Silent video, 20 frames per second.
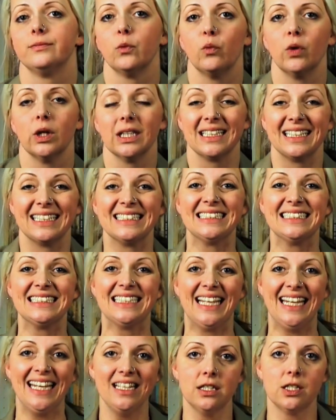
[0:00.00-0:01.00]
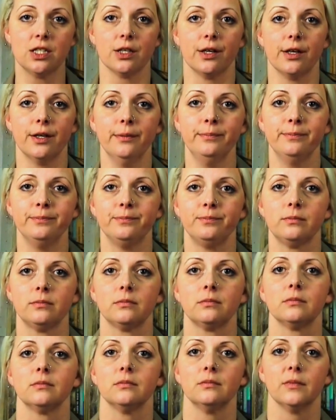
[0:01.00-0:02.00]
Well, later,
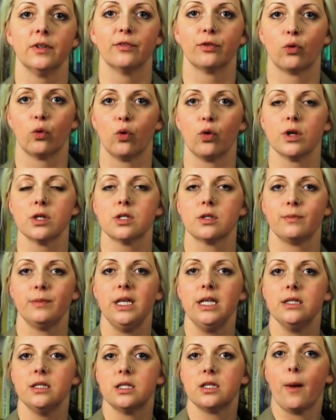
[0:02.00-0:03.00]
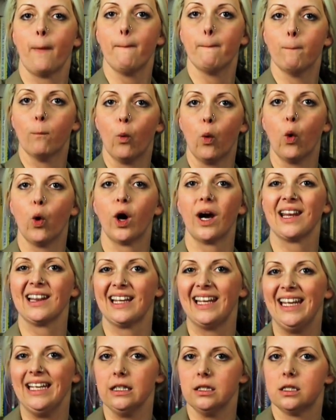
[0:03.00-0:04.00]
of course, means more
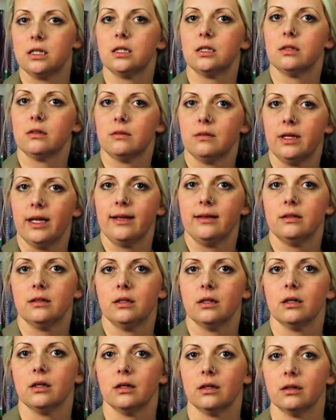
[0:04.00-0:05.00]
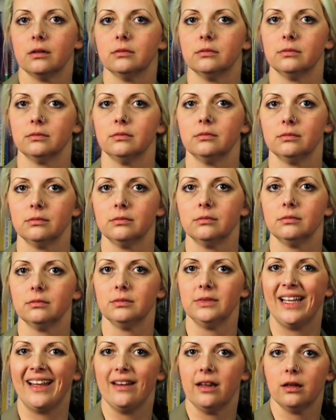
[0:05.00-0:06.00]
late than the
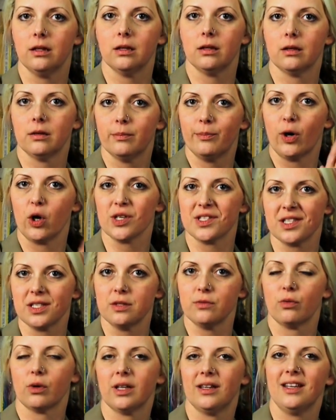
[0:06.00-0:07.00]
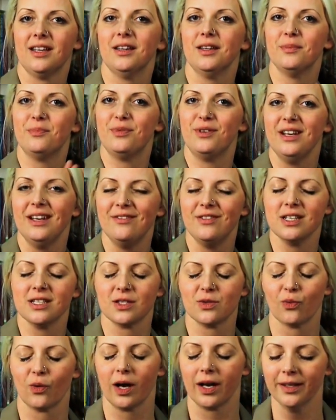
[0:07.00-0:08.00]
positive one, than the
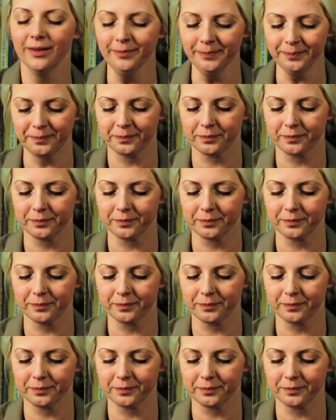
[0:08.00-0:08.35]
previous one.